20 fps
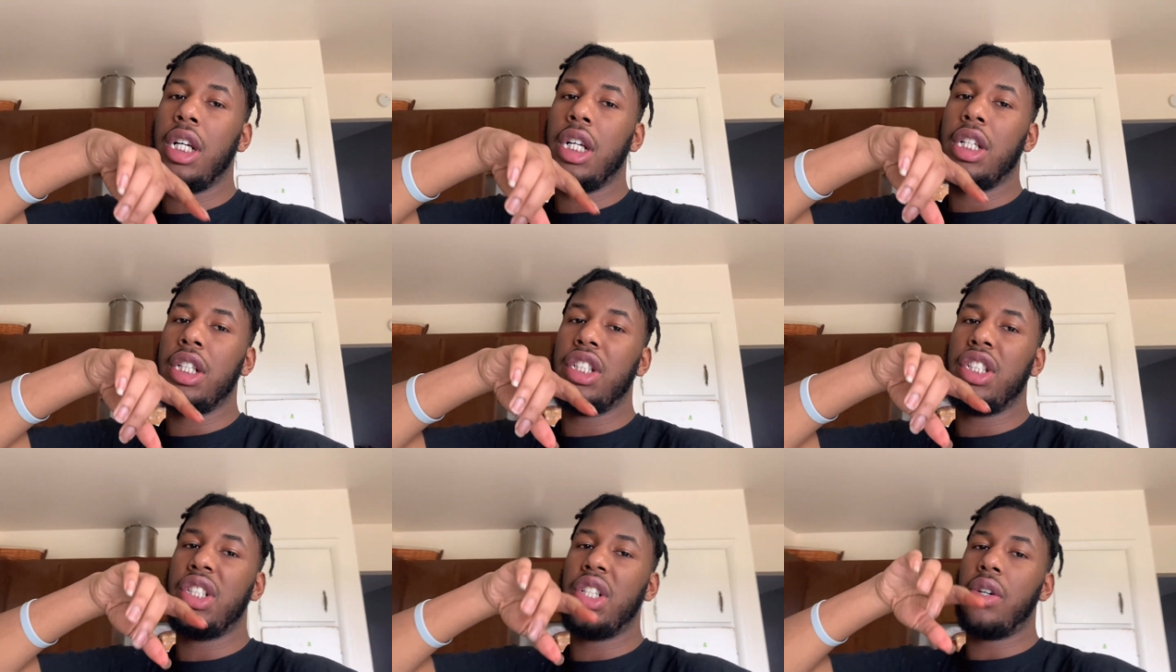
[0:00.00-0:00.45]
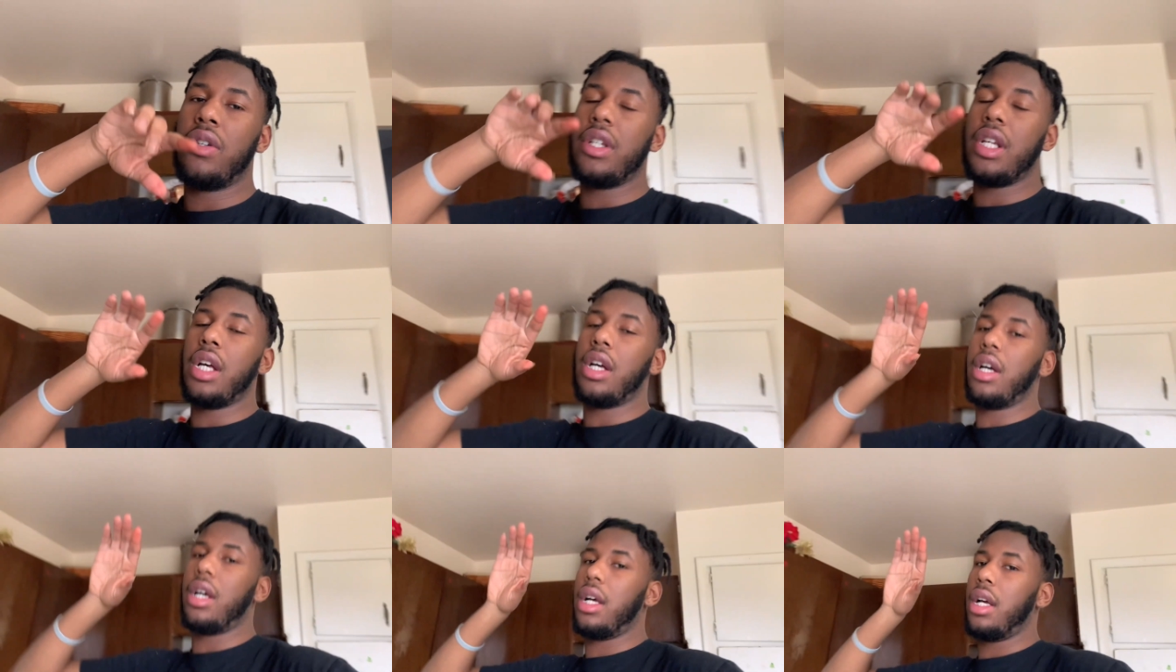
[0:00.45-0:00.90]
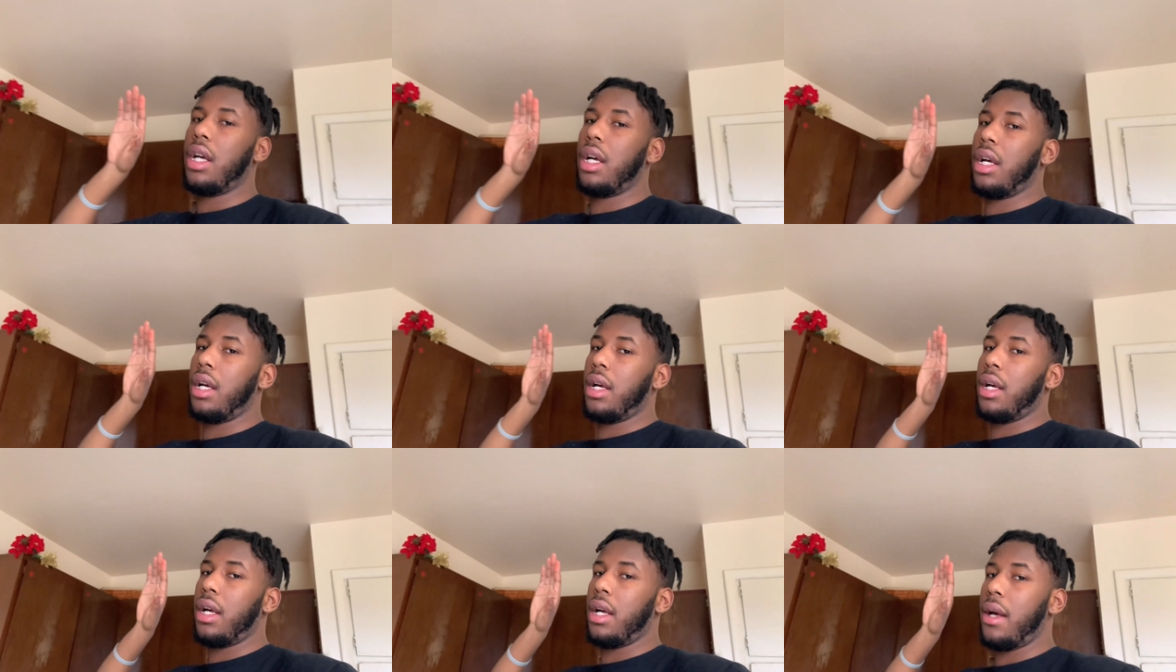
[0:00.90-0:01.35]
So yeah,
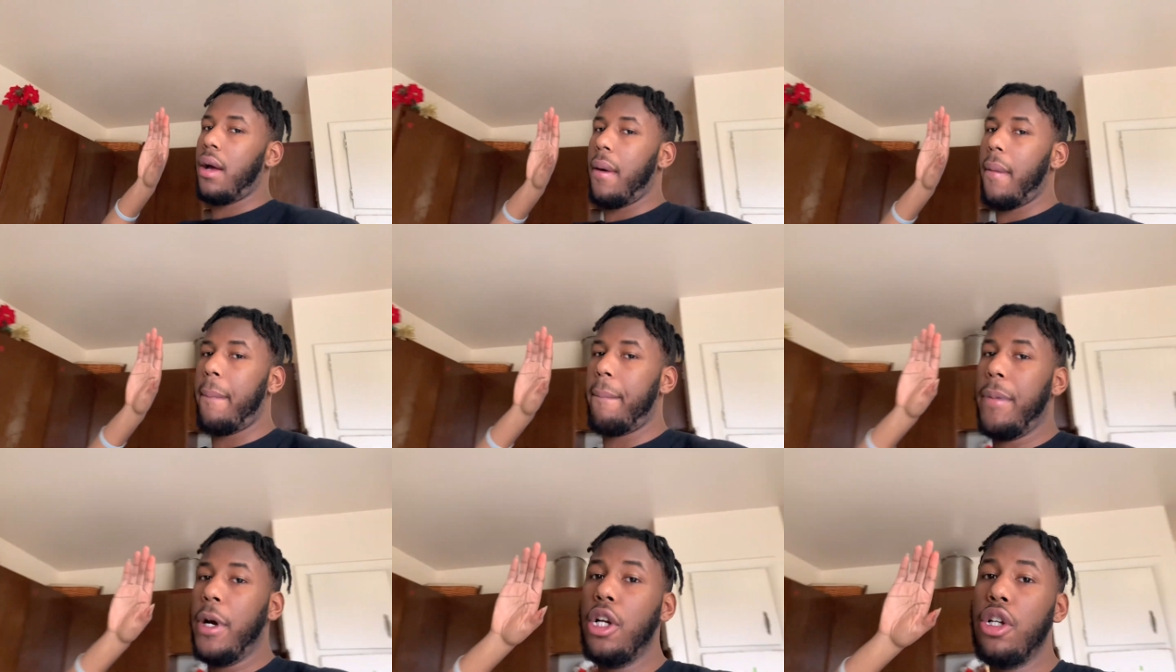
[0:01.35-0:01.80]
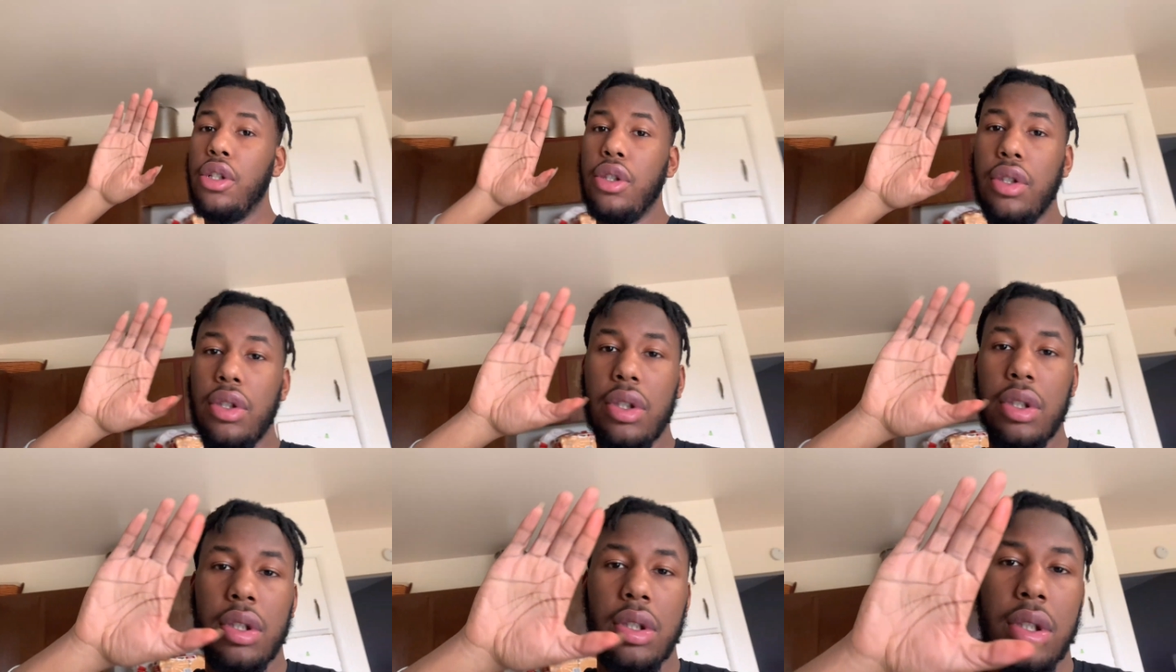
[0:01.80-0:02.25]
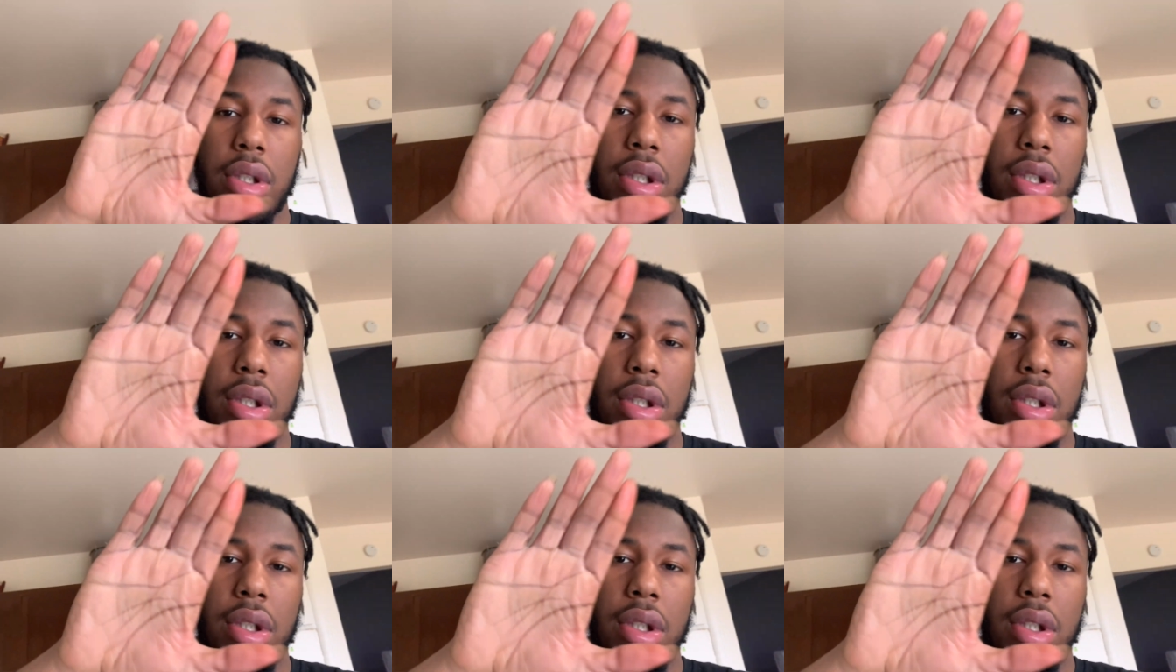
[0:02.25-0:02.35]
peace.